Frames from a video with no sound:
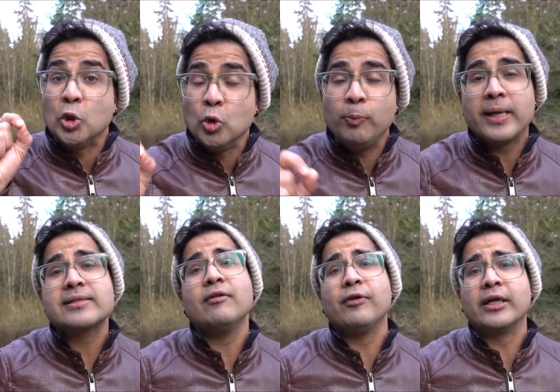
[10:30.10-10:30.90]
loop as
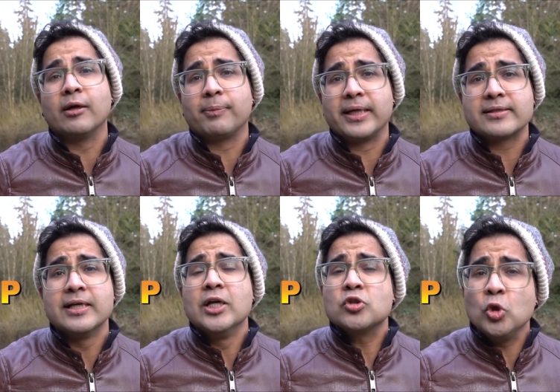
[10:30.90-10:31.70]
the fingerprints,
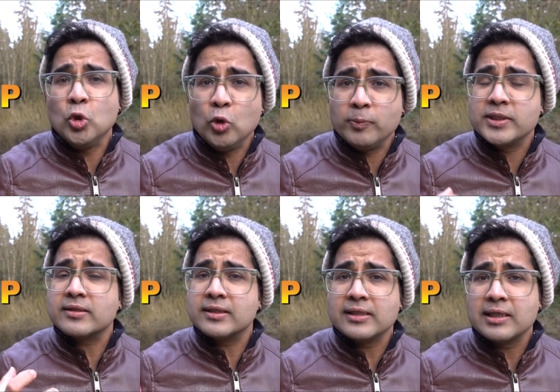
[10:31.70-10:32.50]
so loop
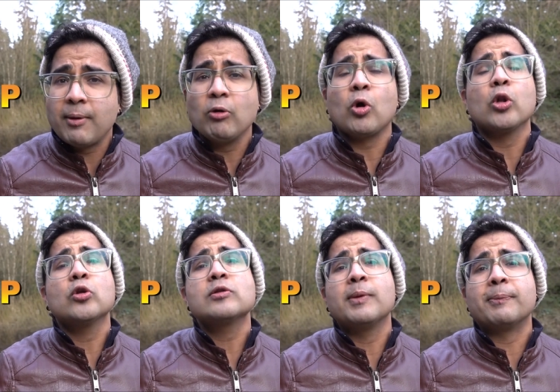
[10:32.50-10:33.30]
just tells about all
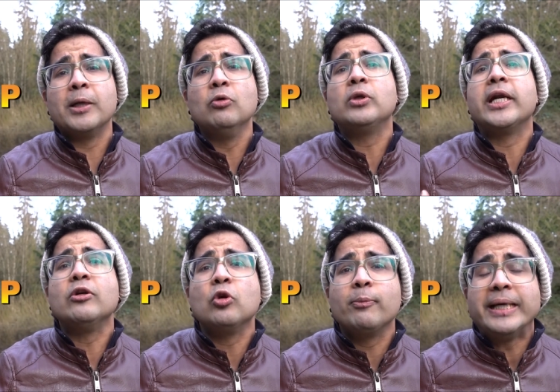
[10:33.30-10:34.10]
those people who
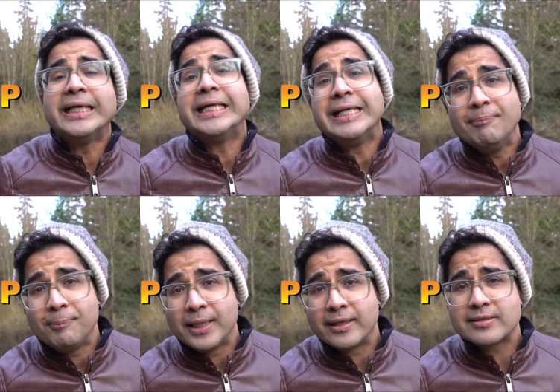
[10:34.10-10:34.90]
tend to remain team
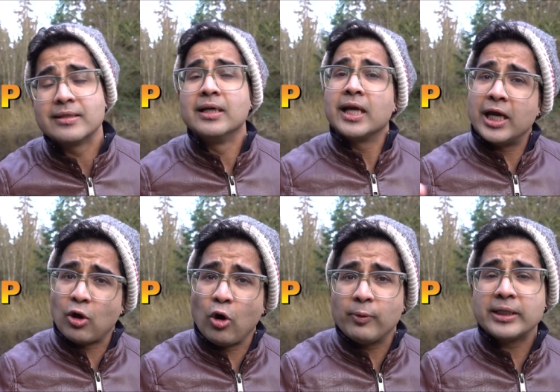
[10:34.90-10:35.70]
players,
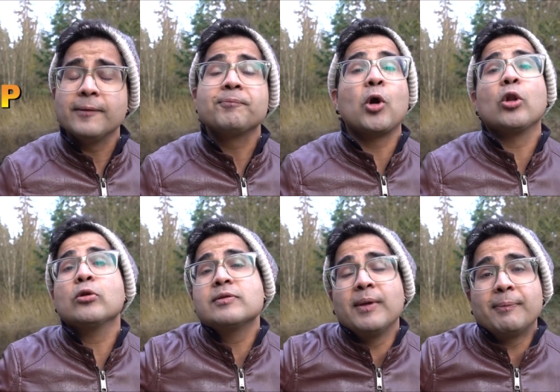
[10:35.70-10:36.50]
along with all
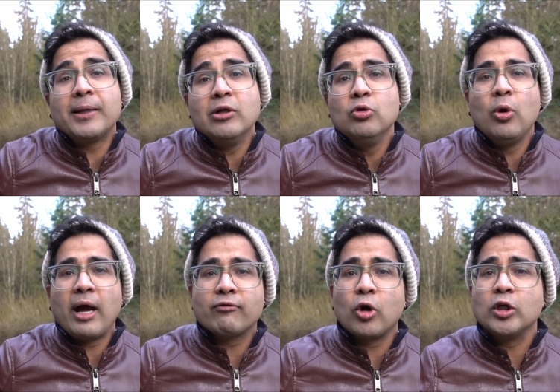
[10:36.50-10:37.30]
those people who
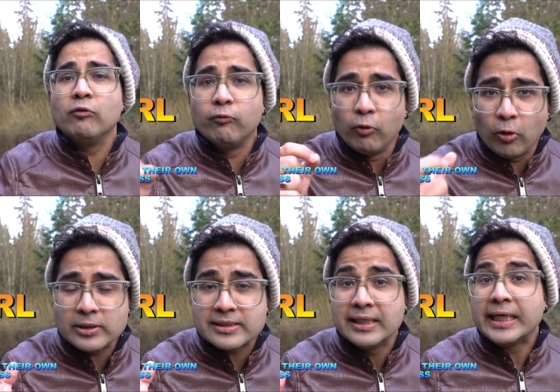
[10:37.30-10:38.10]
have got
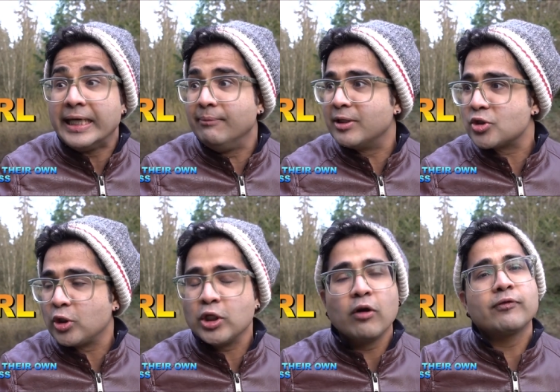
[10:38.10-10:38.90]
volts in
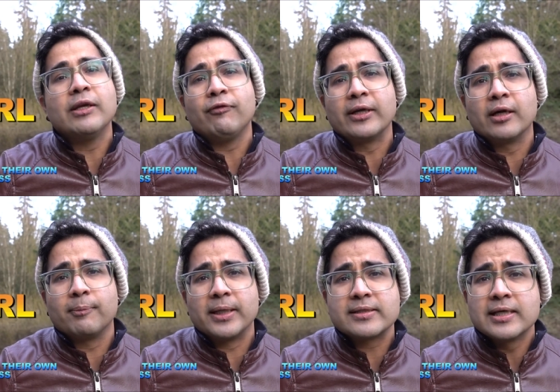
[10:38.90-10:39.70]
majority of their
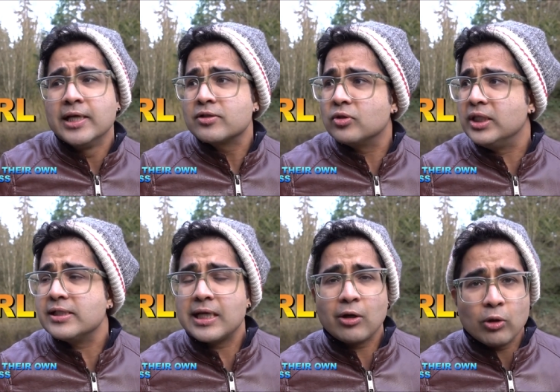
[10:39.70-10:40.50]
fingerprints. So
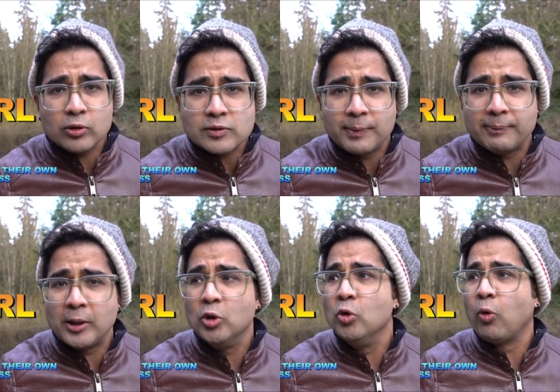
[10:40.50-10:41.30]
these are all those people
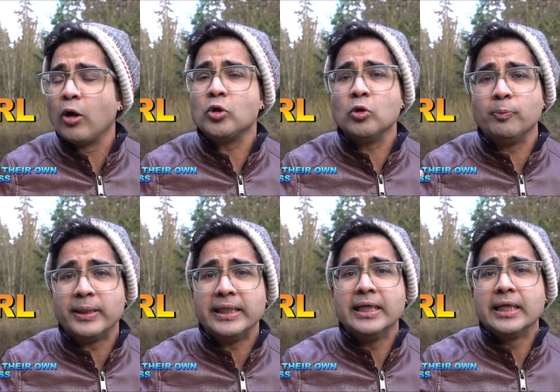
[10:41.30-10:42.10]
who want to
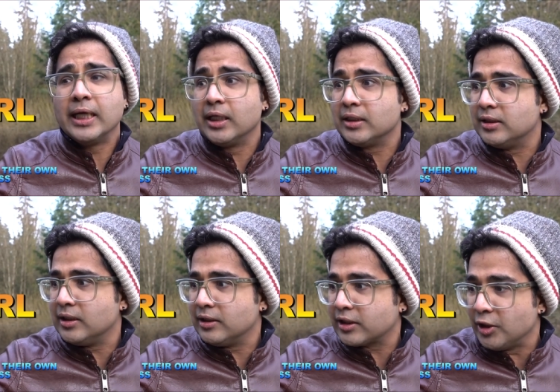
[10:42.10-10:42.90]
be the
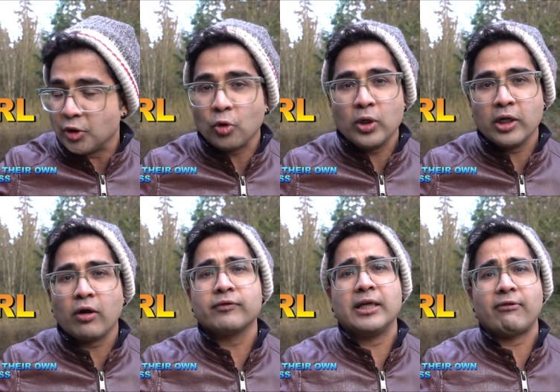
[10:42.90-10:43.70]
controller
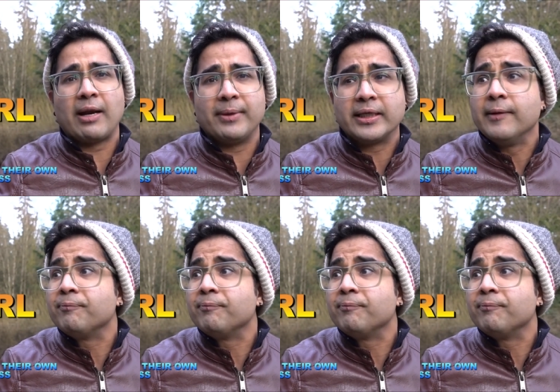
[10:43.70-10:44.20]
of the environment.